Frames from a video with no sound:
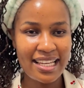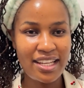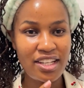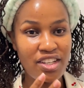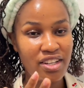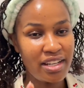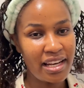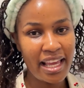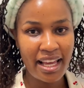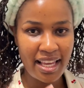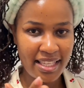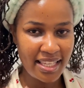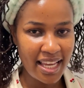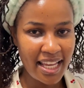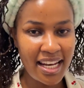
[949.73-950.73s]
It, like
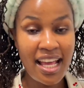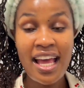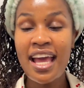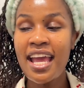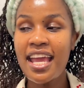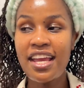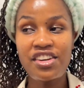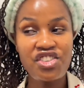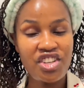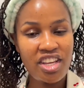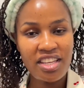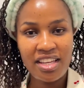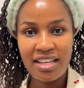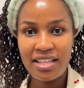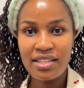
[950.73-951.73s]
I said, it
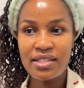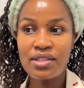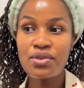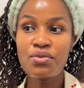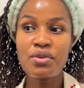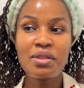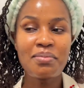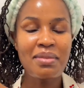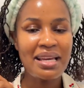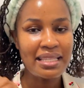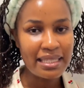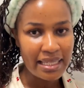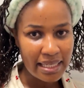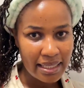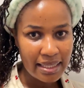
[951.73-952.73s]
changes with my
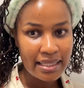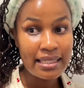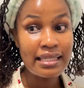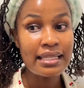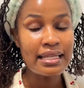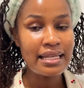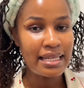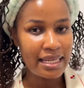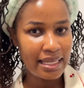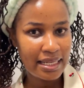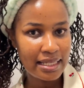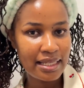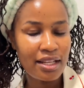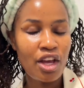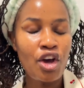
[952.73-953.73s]
skin's
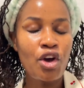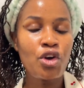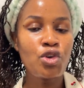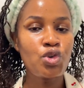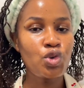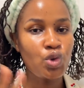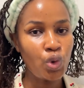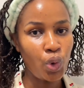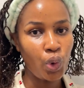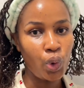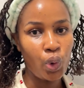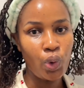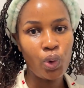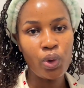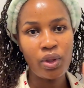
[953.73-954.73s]
needs.
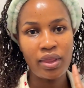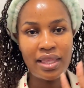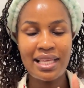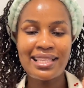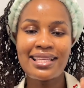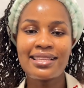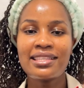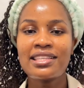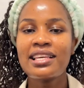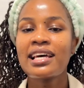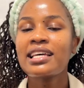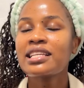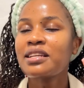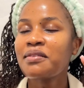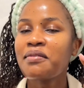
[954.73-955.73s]
So this is
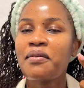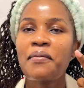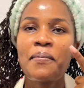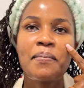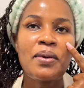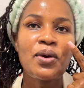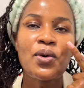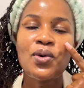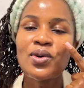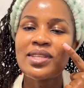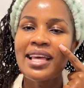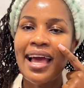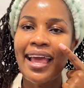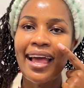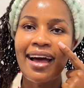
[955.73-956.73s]
just
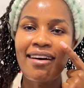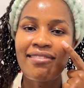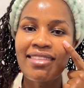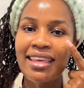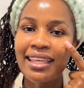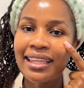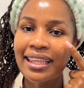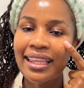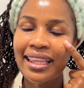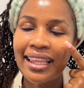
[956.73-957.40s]
because I have it,